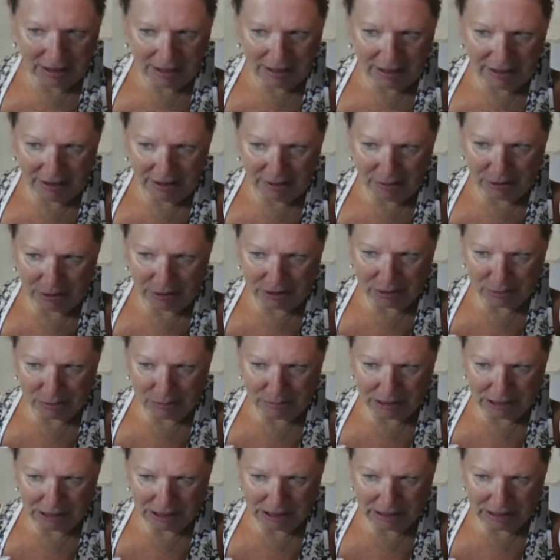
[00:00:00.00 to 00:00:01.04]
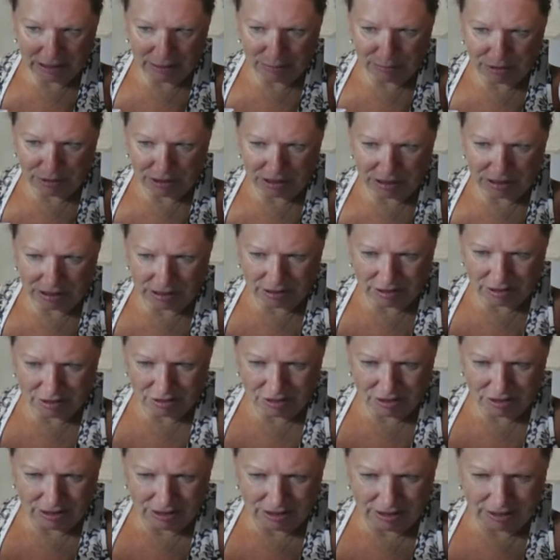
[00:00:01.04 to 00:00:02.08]
I don't know what told me to keep this the
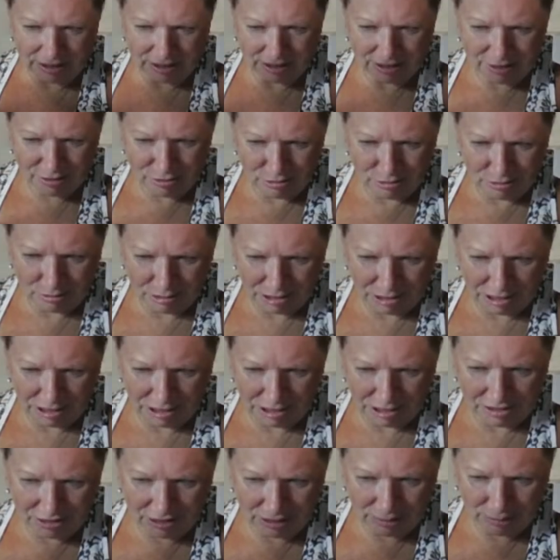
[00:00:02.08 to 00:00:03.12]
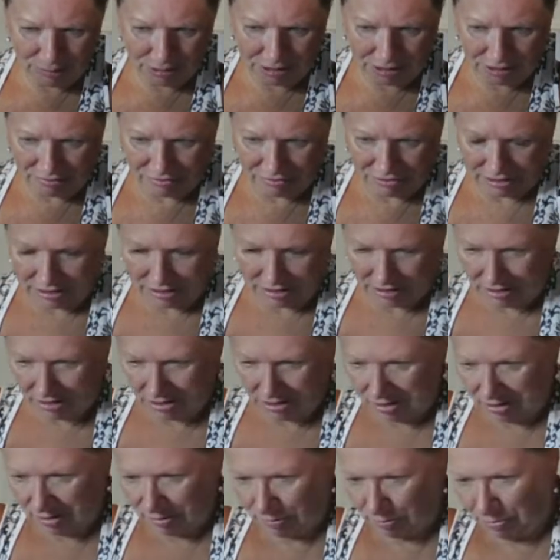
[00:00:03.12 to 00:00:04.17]
other night, because I normally don't keep stuff like
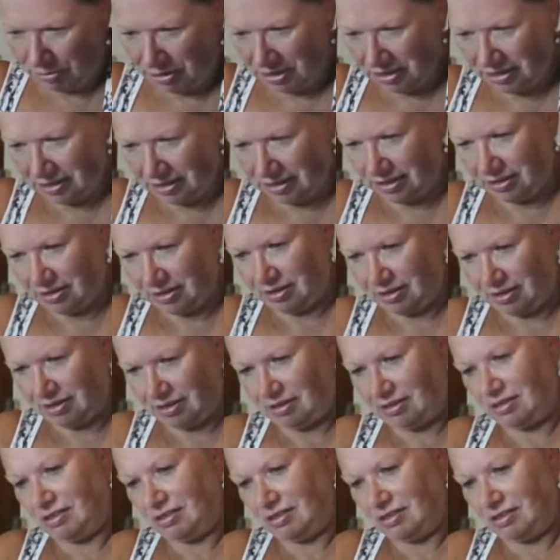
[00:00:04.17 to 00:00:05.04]
this, but I did.